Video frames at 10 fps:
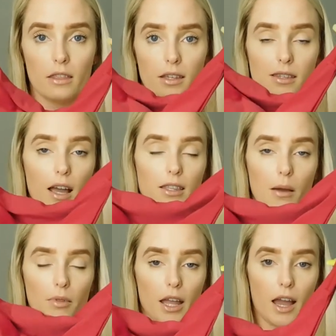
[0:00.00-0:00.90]
the sides
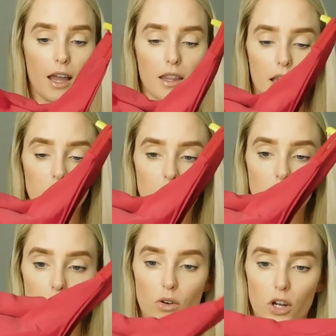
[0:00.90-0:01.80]
up like I like to
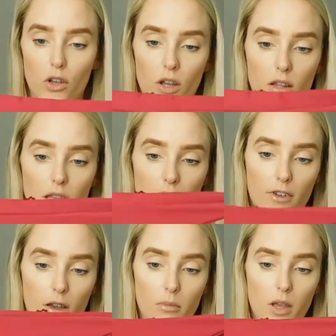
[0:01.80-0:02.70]
do, or you can leave
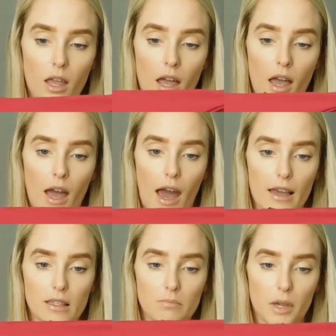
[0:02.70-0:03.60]
them
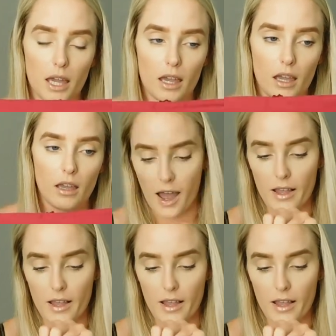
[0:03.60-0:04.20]
as B.